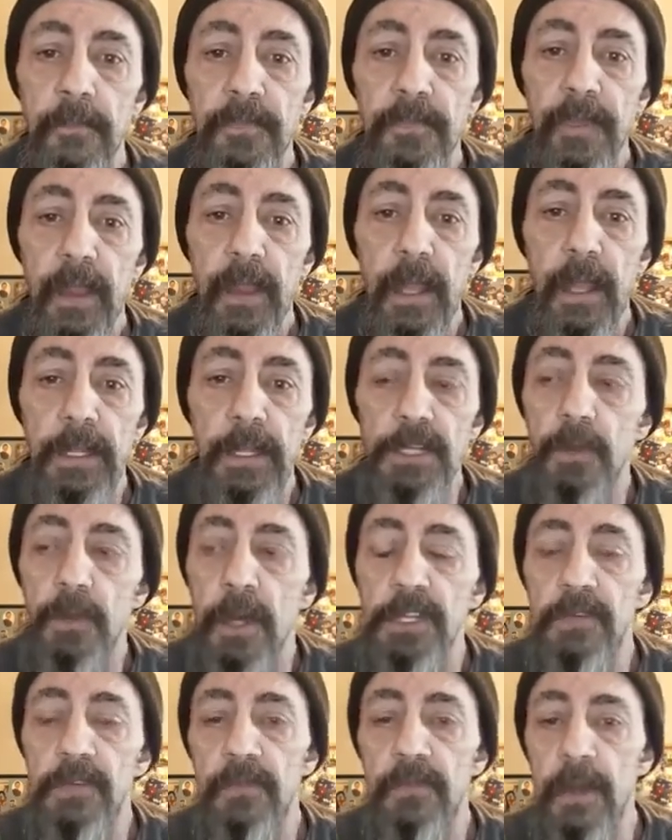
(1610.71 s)
I just
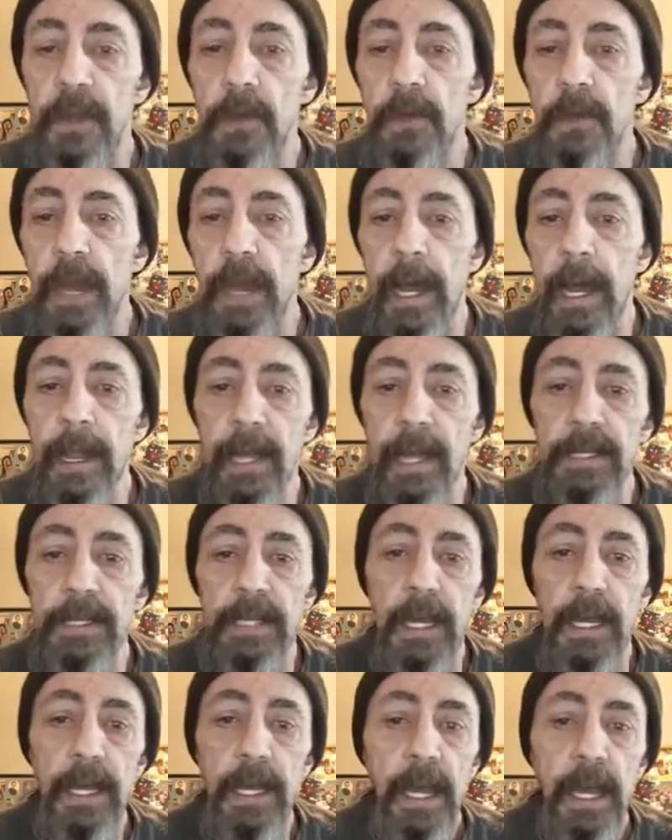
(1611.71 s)
watched a video of a guy last
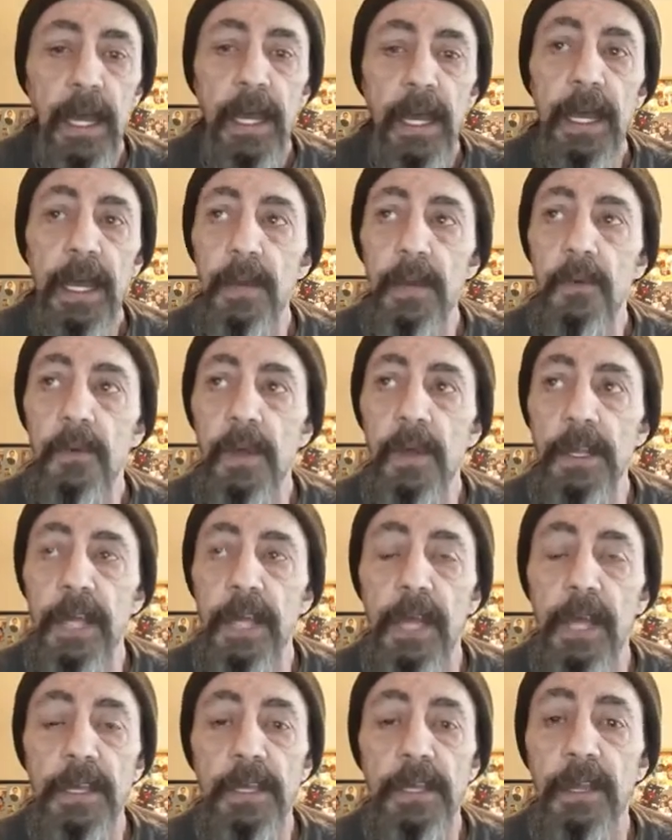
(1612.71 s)
night. He didn't
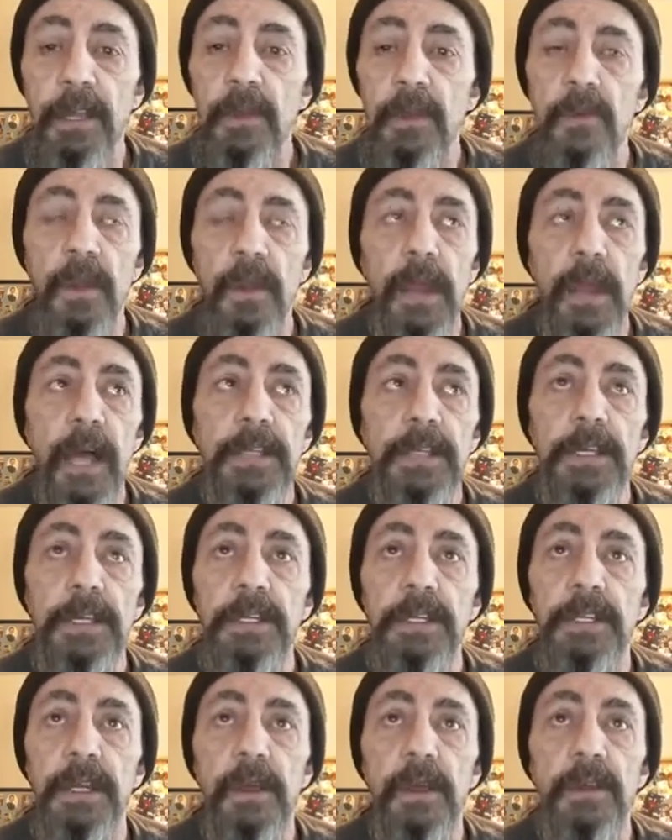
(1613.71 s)
realize it
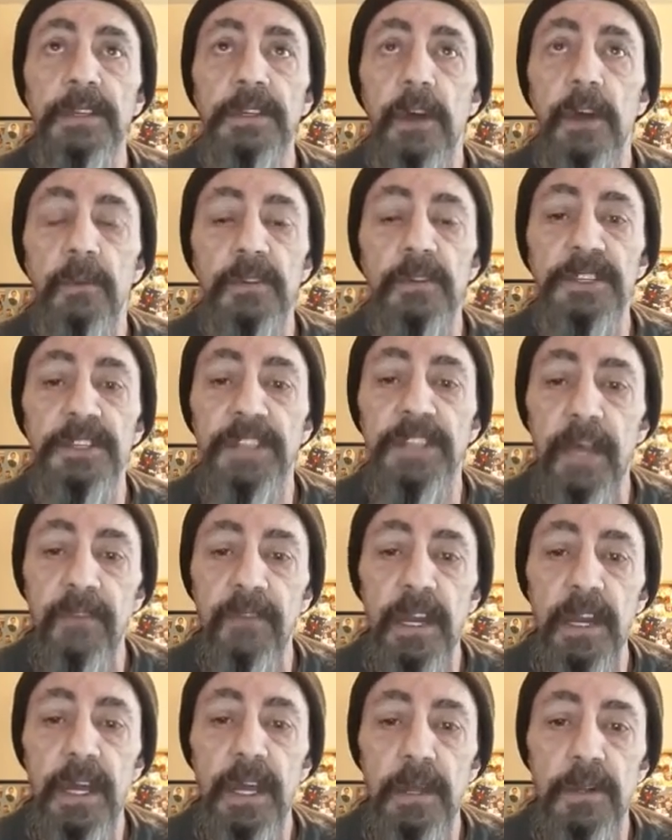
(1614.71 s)
until he was almost
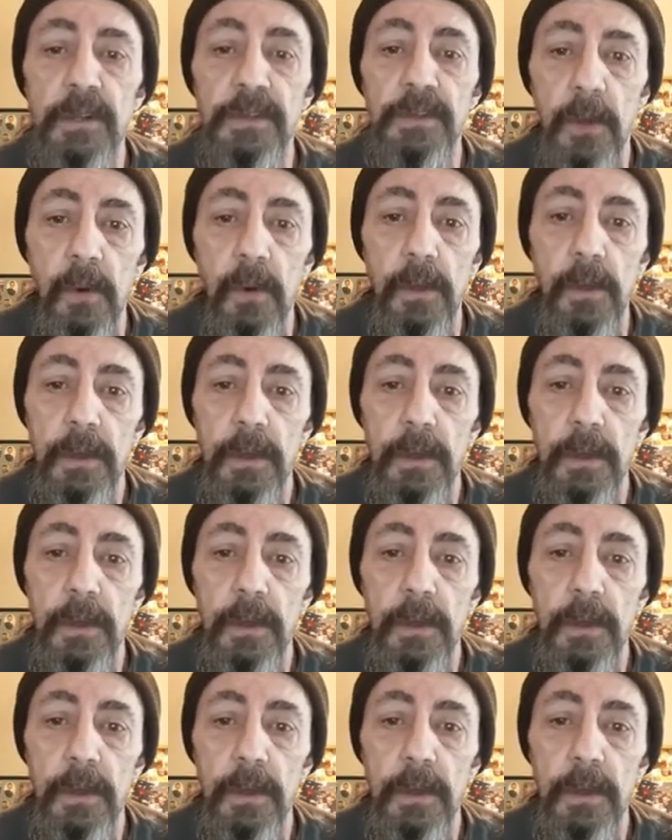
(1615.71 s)
70 years old.